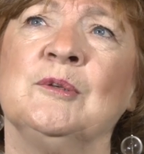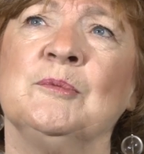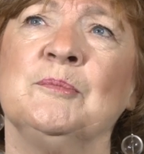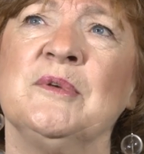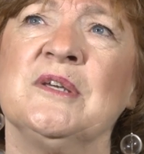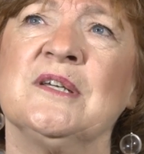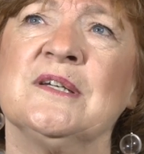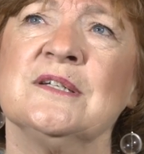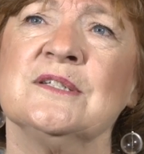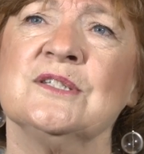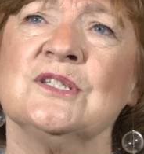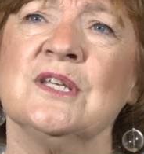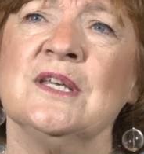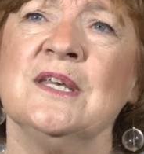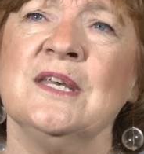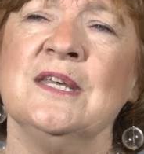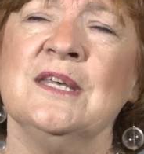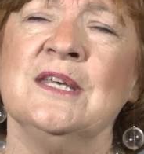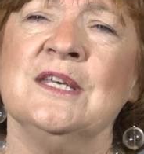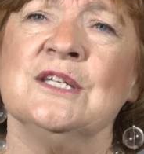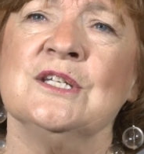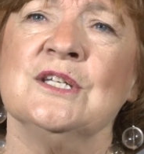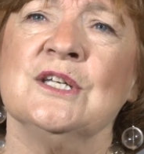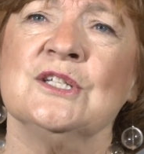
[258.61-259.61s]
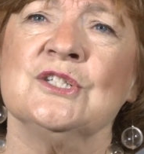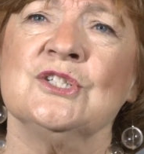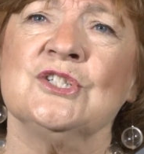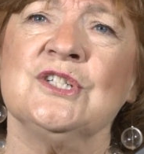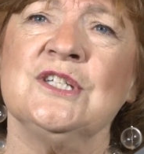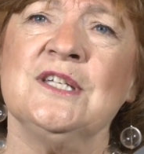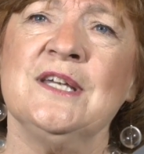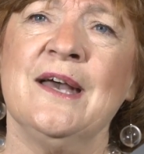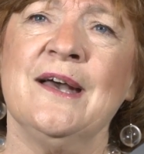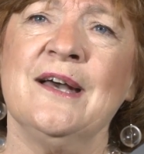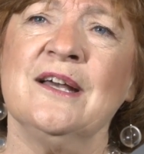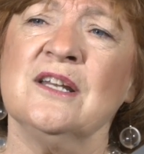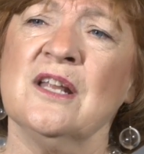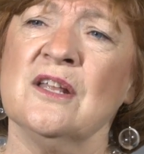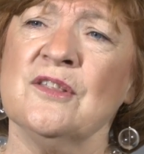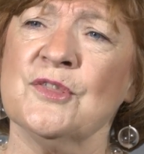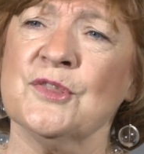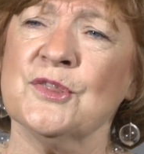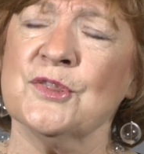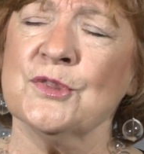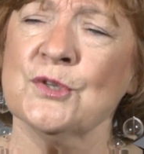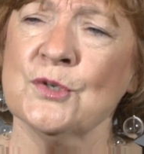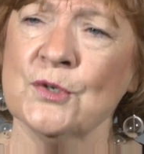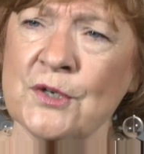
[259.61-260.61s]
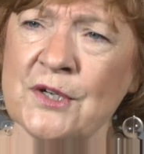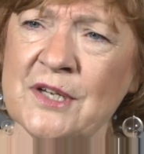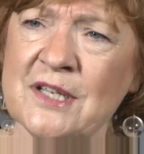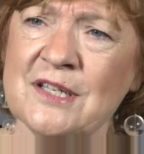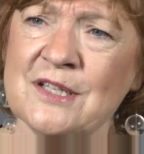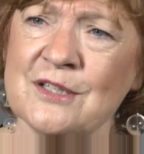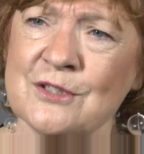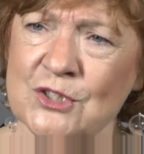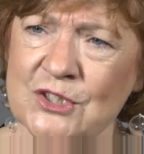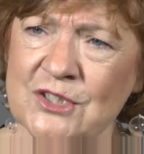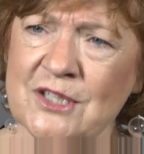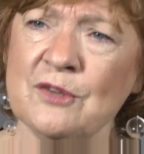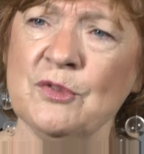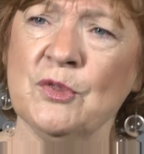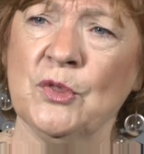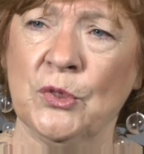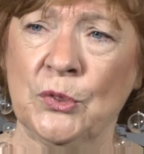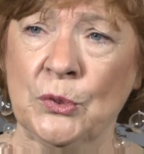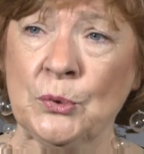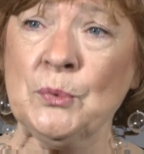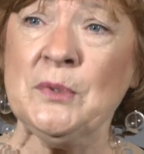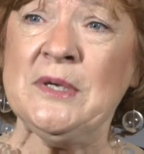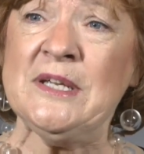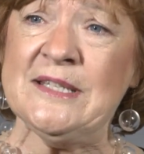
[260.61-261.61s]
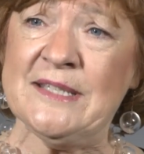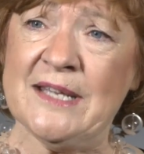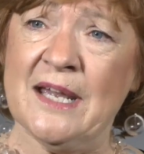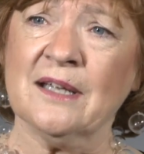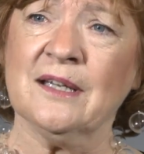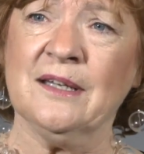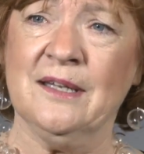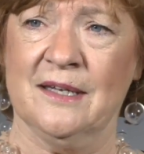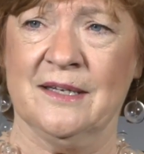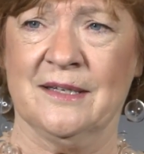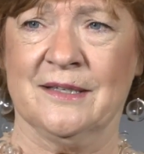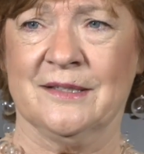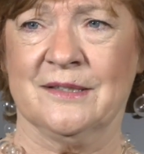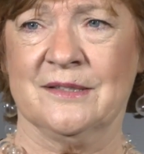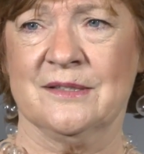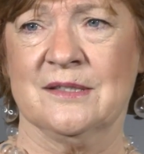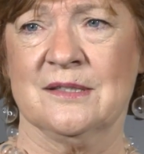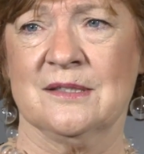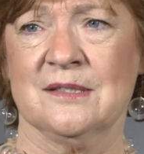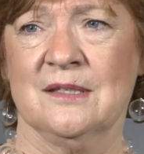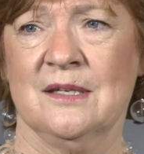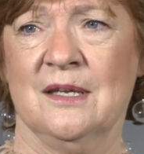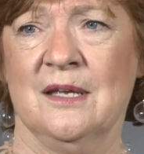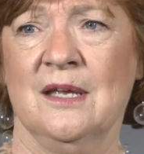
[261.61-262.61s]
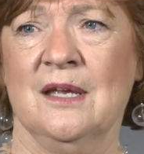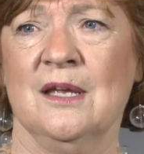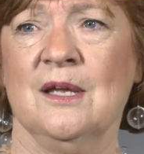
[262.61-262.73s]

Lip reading: because she had 3 decades